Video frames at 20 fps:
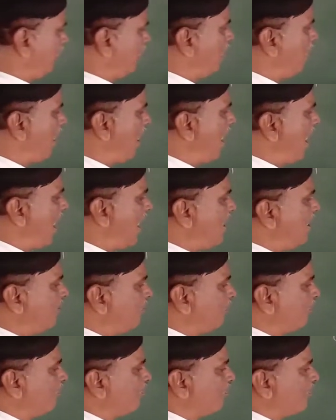by
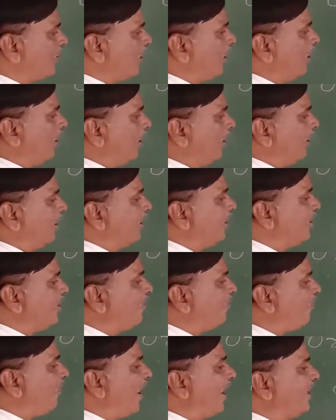
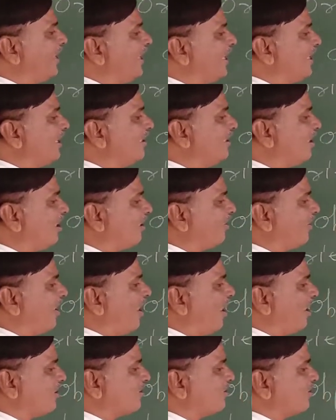defining the
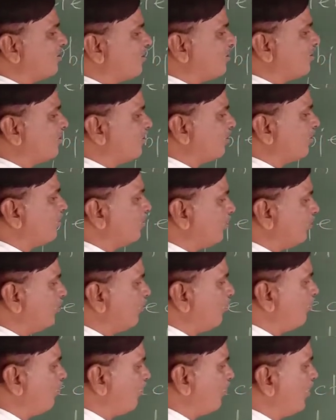class.
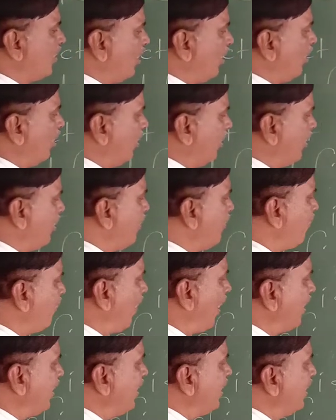
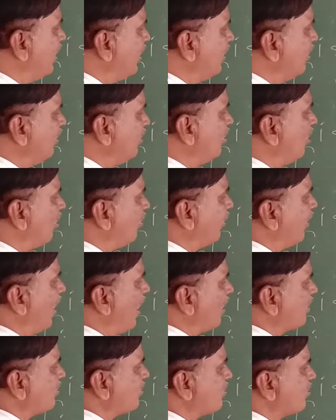Defining the
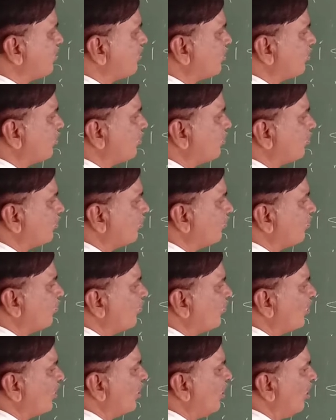class.
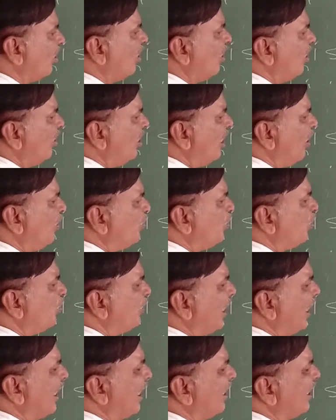Now you
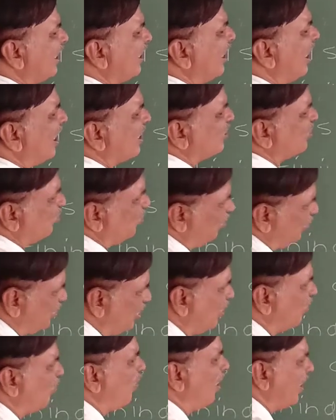can again ask the
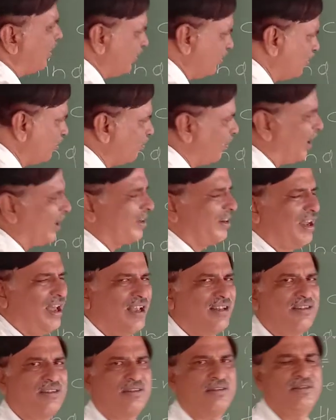question, what is meant by
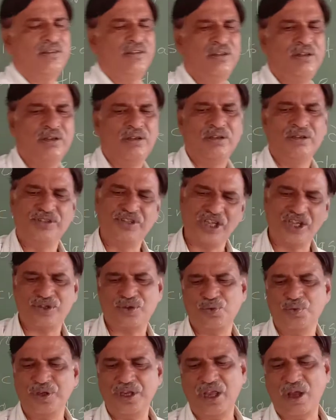class?
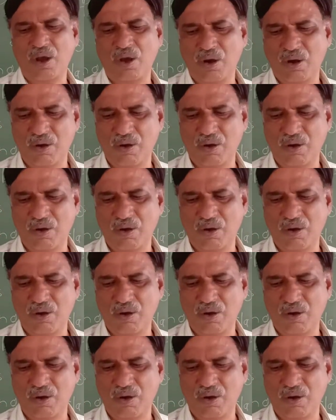Just we have